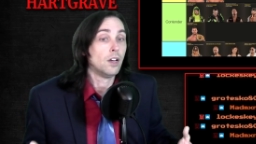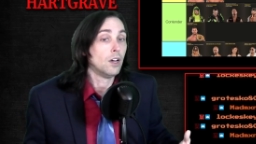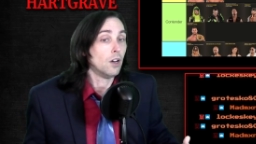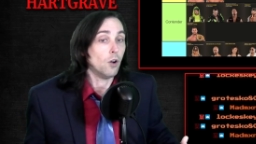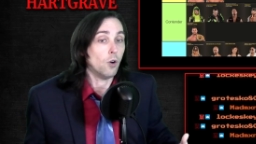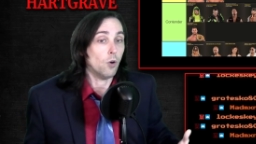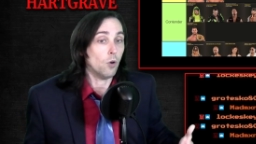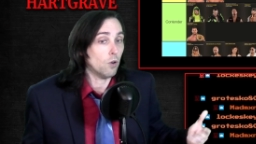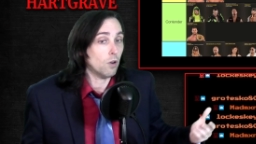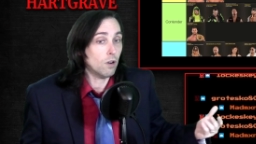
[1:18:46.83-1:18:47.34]

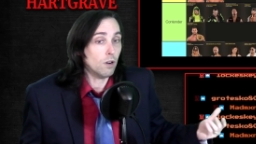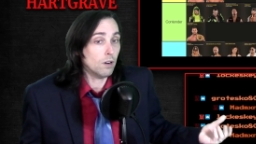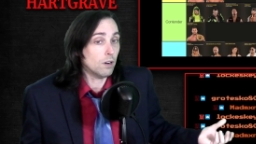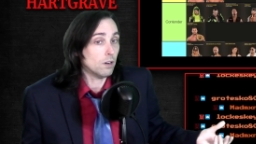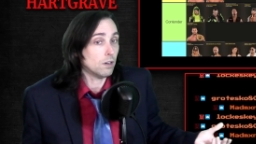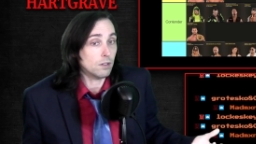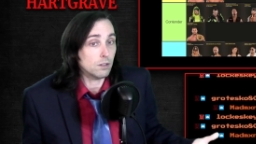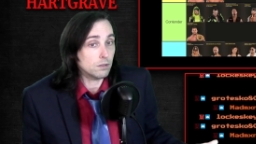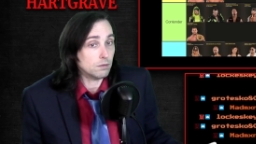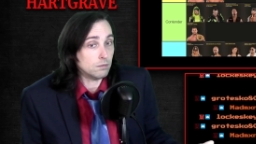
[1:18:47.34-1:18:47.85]

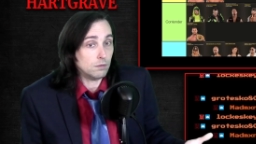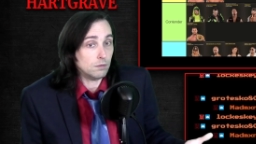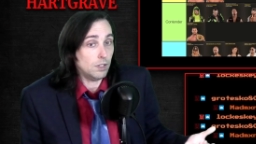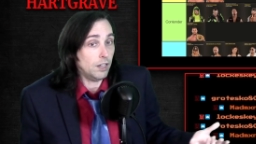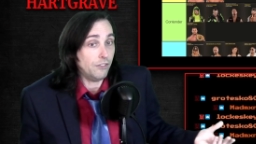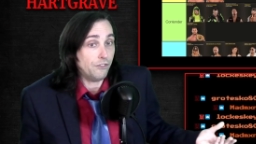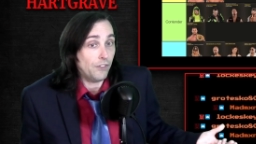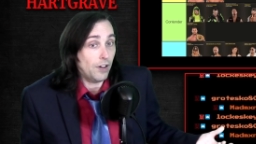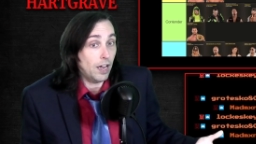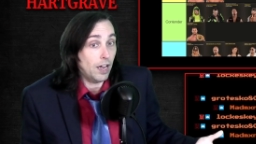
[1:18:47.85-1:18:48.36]
or
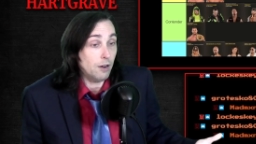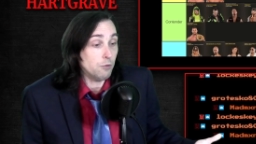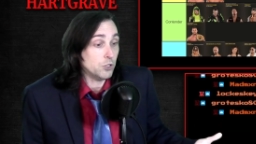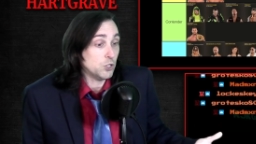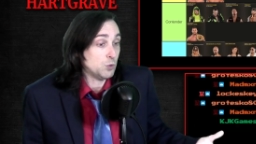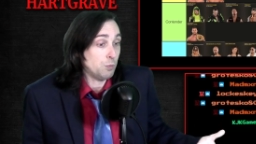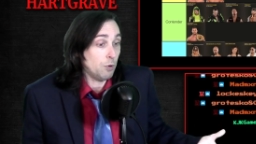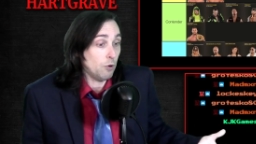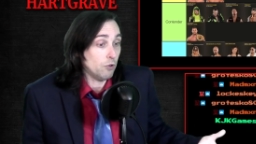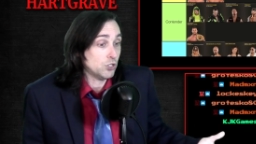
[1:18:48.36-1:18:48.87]
if I was
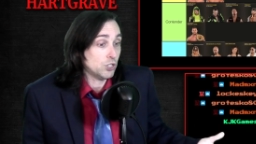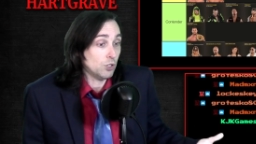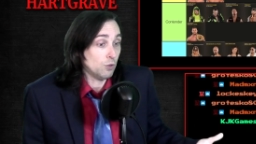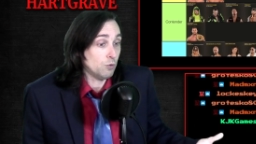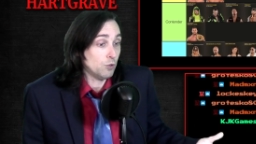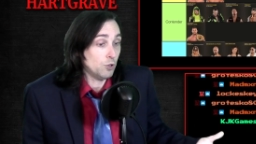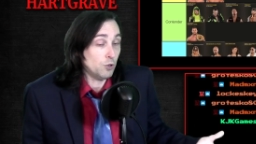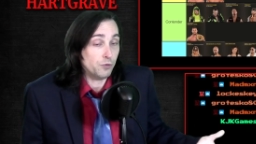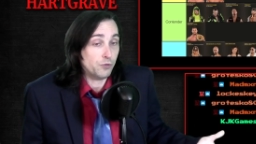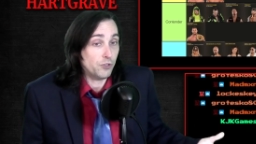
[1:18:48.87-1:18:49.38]
supposed to
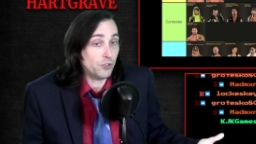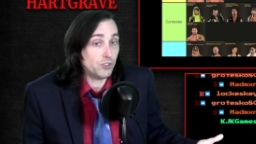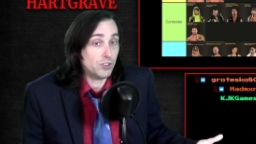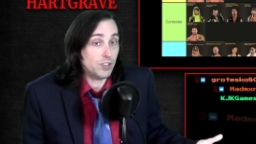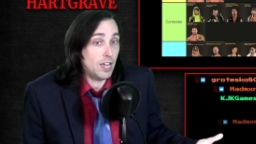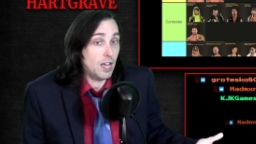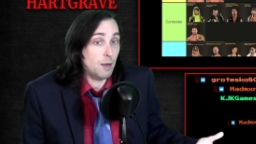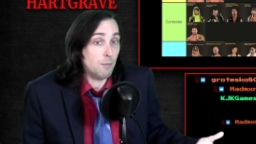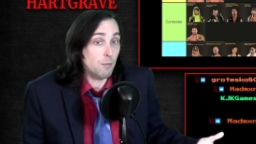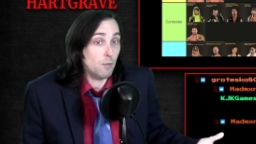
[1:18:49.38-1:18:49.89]
root for
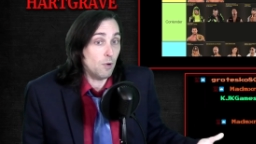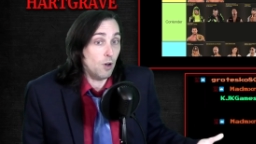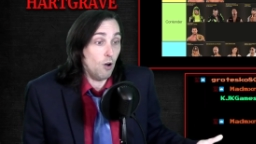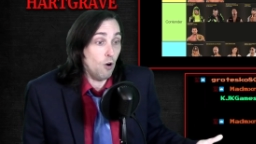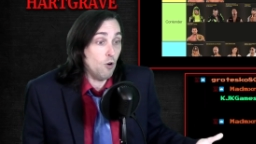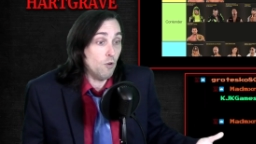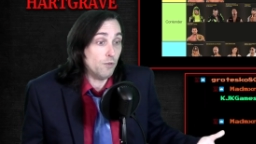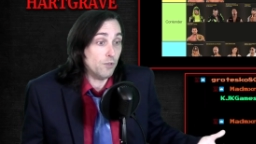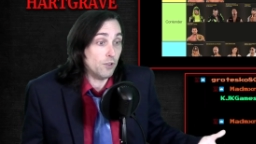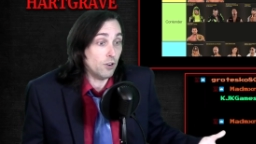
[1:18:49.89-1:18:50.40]
them
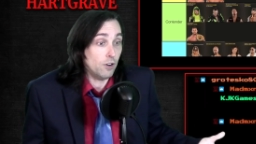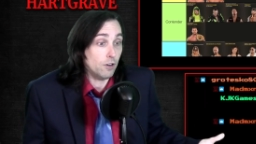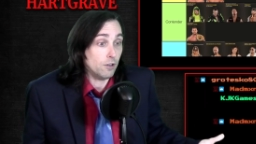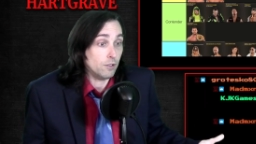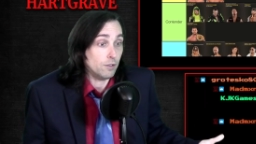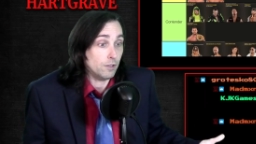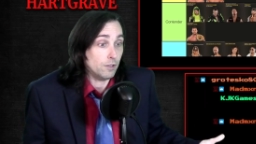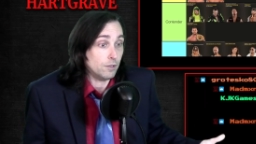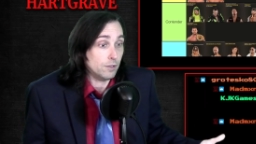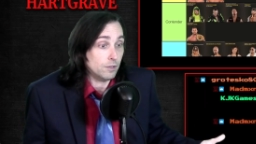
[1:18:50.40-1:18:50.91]
over